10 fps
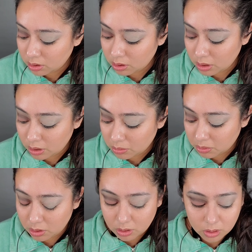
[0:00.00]
Now I'm
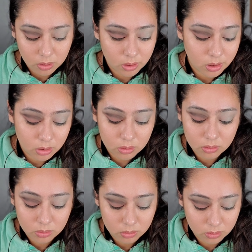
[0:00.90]
gonna go
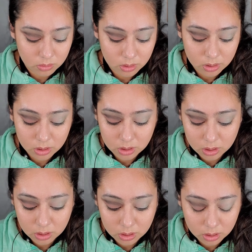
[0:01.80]
in with
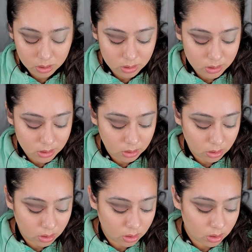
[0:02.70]
the
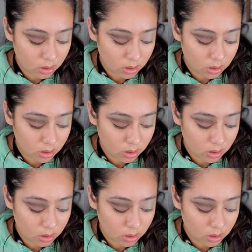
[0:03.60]
concealer